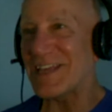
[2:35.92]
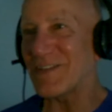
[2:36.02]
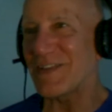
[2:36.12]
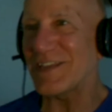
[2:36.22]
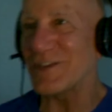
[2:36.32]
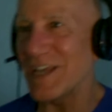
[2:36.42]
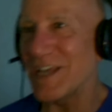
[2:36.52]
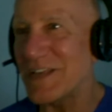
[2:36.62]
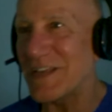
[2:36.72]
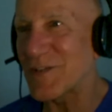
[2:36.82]
you, thank you
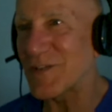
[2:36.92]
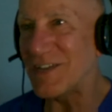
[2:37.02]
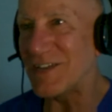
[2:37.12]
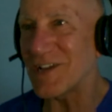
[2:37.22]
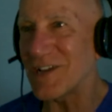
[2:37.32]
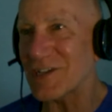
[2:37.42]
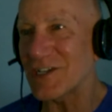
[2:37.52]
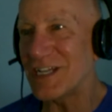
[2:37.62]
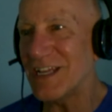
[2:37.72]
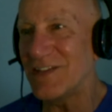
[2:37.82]
Dave. Thanks for the
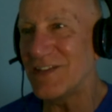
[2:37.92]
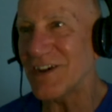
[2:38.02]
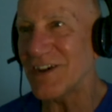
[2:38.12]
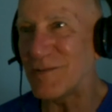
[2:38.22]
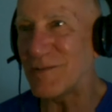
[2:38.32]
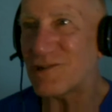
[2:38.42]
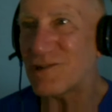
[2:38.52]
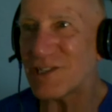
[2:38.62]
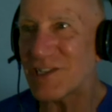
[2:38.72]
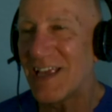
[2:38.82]
introduction and the kind
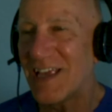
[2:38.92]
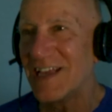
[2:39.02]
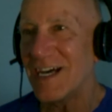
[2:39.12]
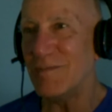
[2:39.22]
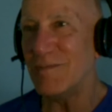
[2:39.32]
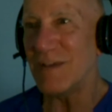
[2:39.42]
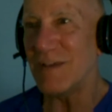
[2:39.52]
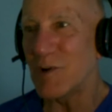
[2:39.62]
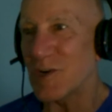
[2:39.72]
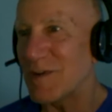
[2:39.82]
words. Um, and
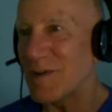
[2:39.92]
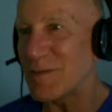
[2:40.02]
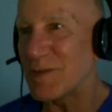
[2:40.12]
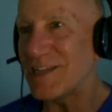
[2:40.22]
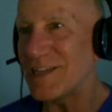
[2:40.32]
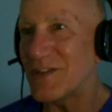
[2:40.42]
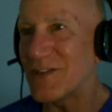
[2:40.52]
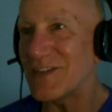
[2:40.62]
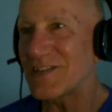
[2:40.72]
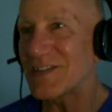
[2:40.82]
welcome everybody to
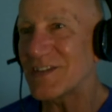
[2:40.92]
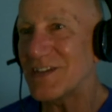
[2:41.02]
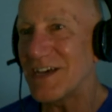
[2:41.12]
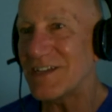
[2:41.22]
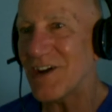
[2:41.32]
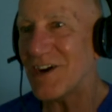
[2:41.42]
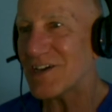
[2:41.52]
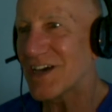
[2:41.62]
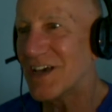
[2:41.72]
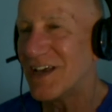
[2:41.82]
this uh,
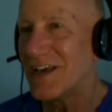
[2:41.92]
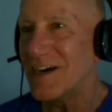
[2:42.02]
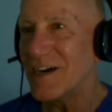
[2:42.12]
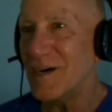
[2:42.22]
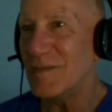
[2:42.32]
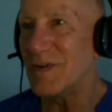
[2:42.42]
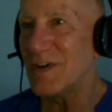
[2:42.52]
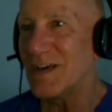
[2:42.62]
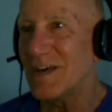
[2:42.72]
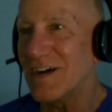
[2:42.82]
talk. Um,
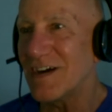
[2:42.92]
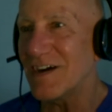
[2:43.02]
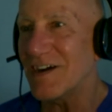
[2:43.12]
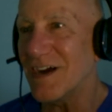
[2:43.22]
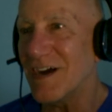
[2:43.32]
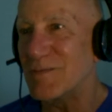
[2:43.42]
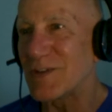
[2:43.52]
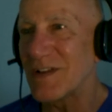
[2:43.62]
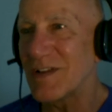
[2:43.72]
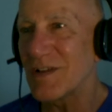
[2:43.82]
I'm
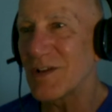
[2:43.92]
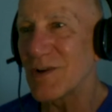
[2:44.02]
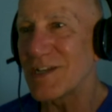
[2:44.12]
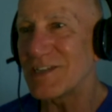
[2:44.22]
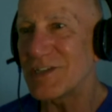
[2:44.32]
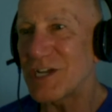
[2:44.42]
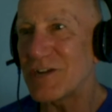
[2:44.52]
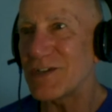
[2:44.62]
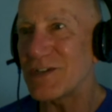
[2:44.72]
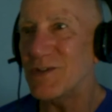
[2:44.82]
going to share
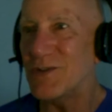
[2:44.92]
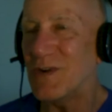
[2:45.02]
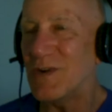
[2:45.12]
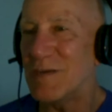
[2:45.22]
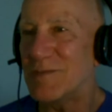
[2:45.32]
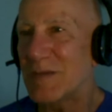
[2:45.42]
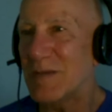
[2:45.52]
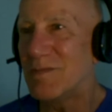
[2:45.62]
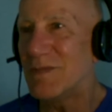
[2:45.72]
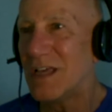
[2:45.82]
to you um, some